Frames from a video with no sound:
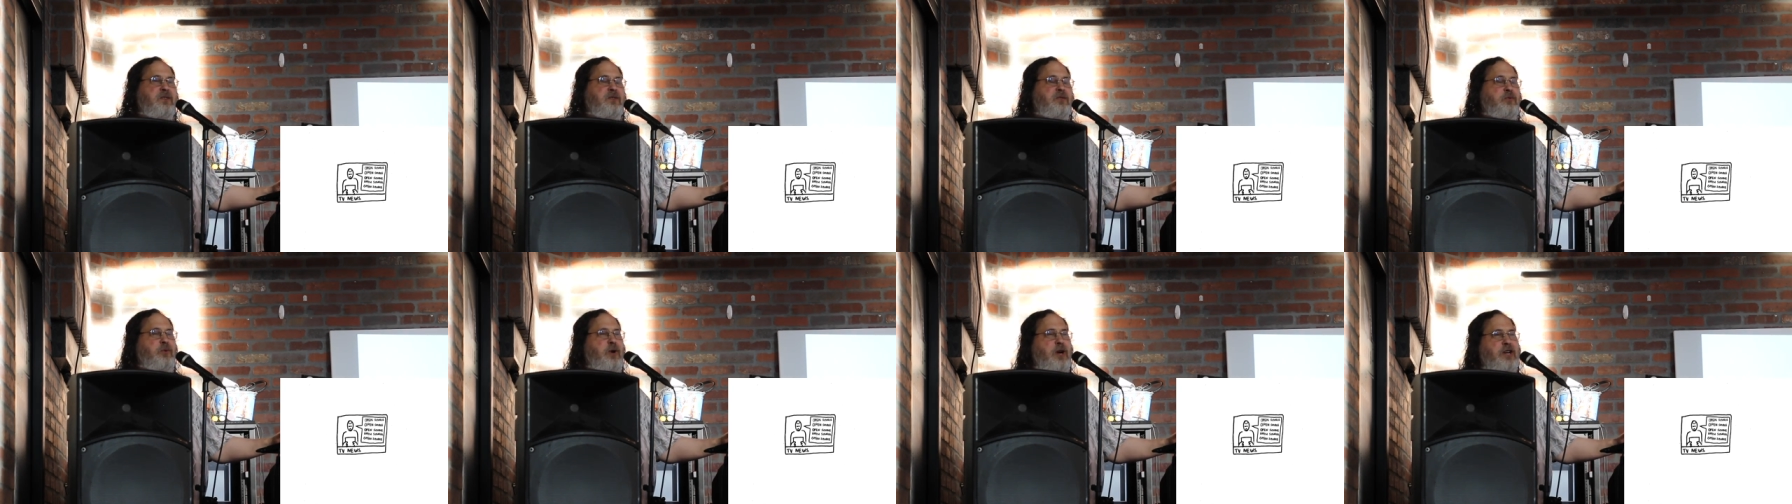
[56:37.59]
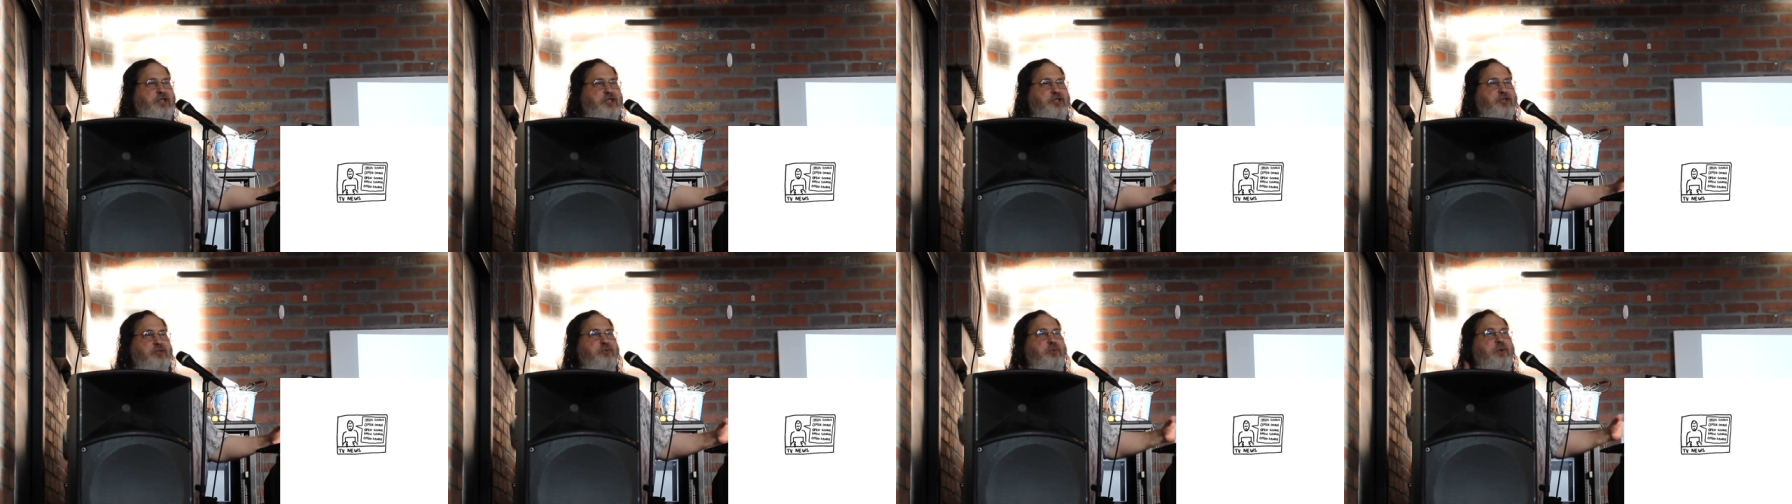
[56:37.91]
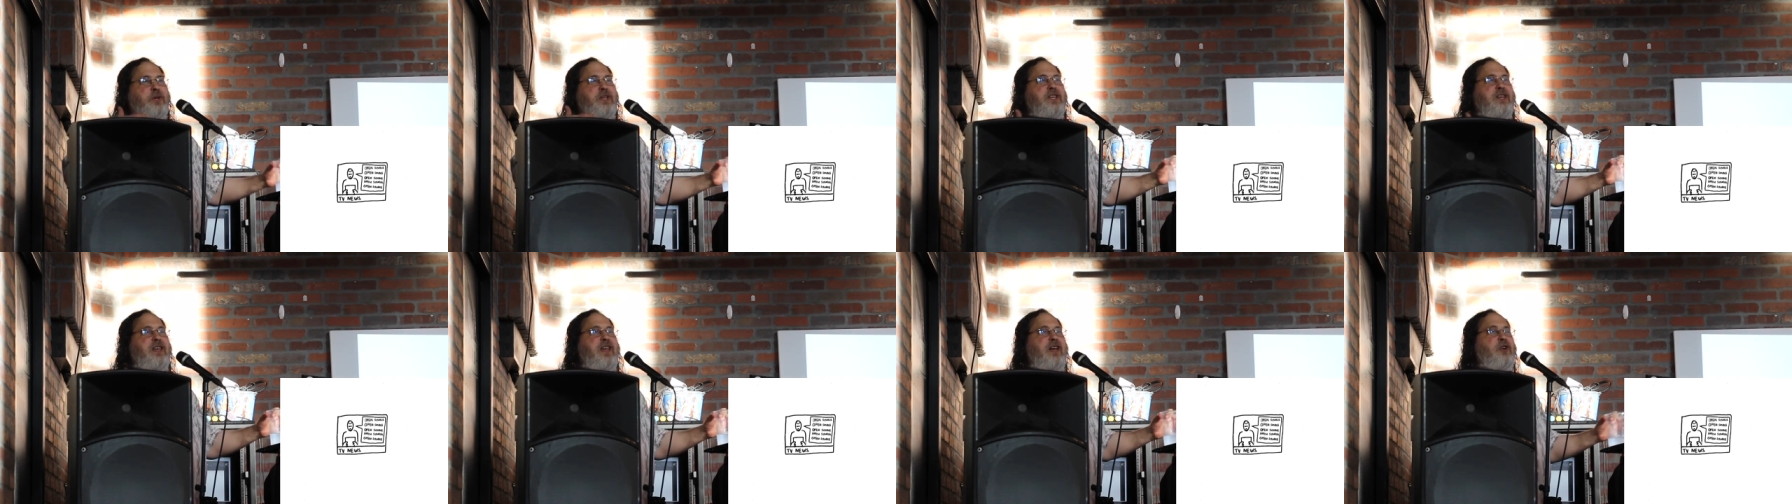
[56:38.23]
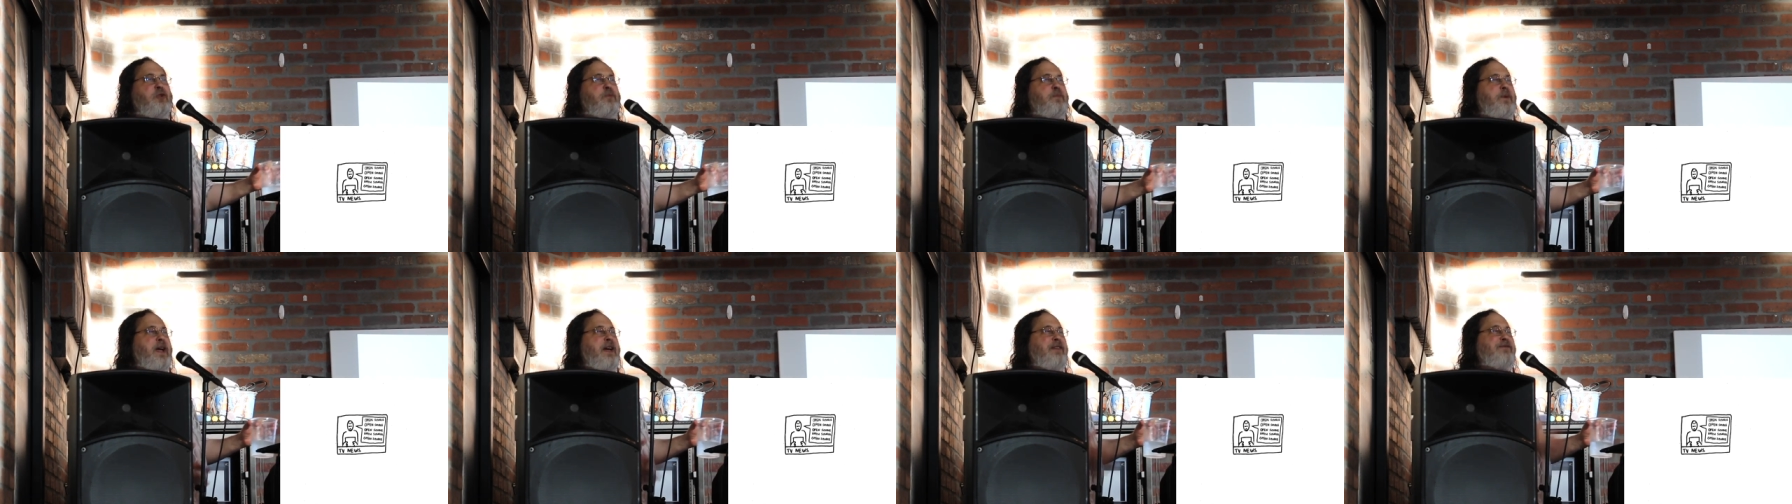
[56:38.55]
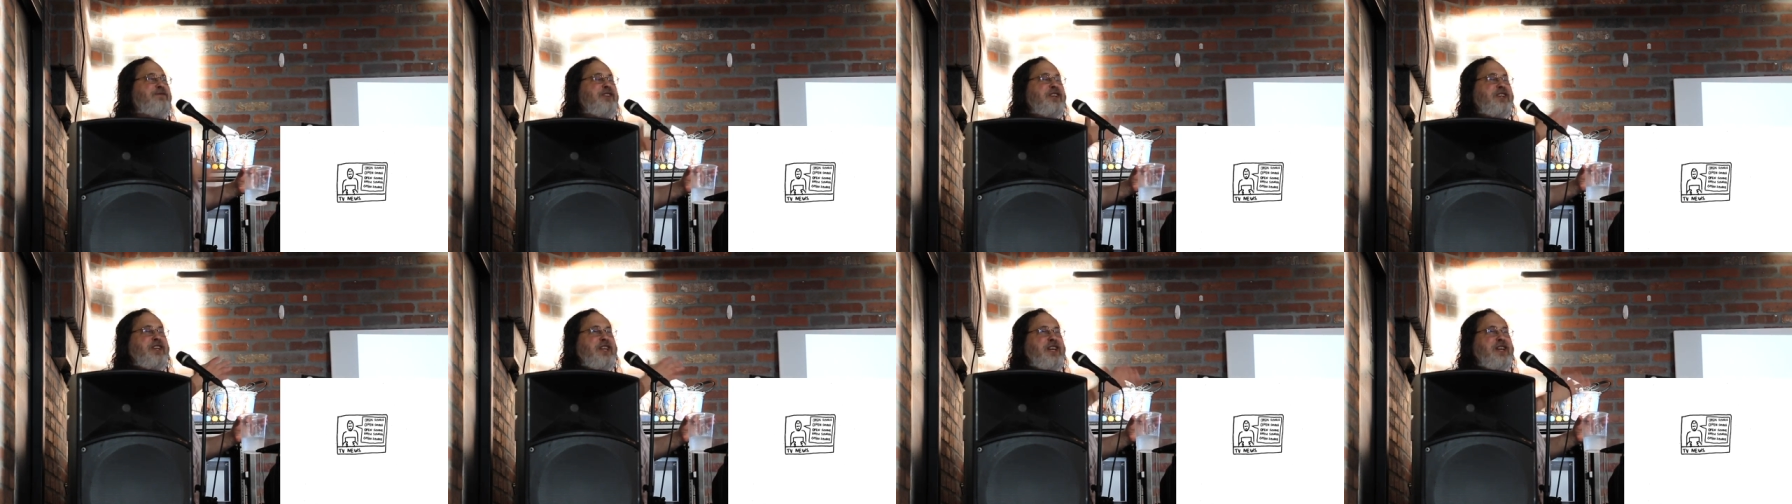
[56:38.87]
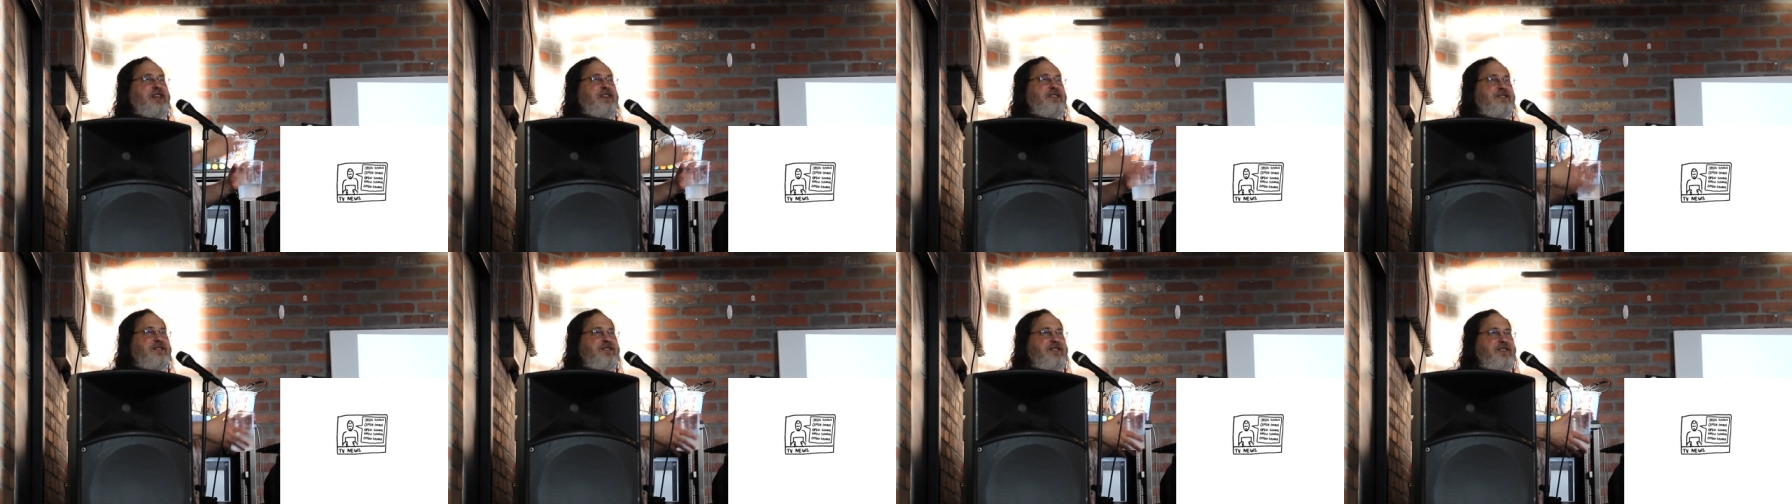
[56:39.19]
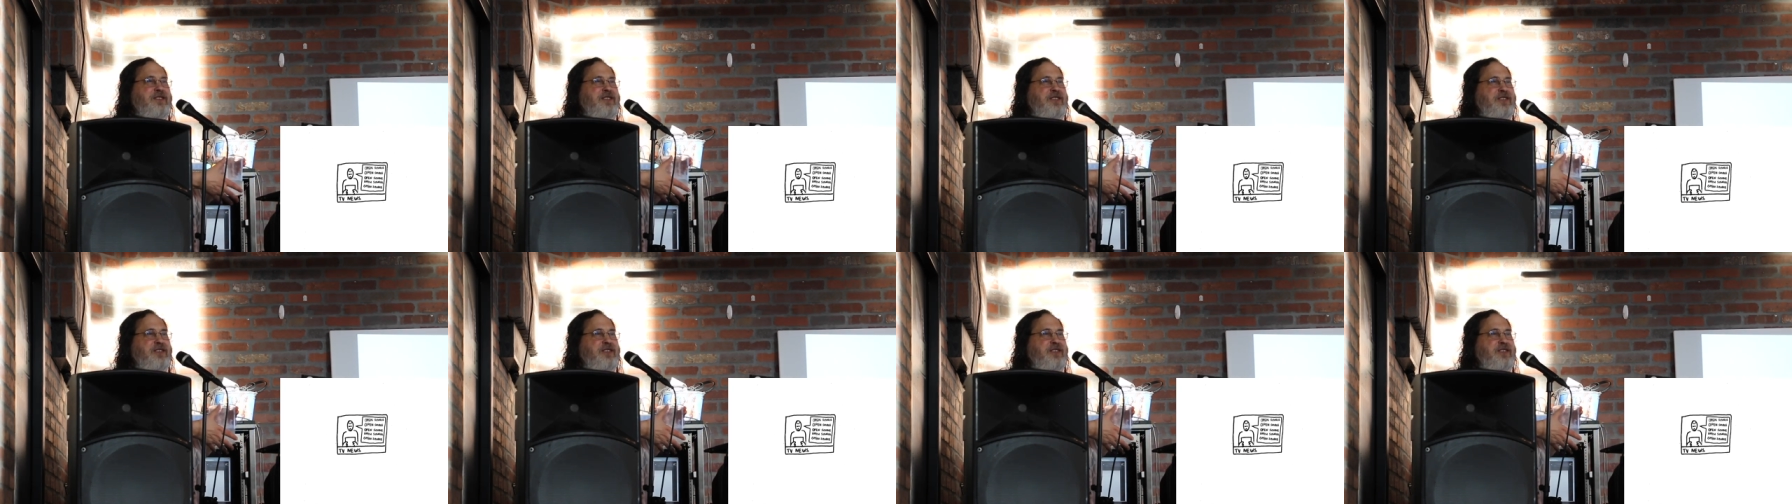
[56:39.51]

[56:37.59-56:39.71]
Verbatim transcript: Why should we help advocate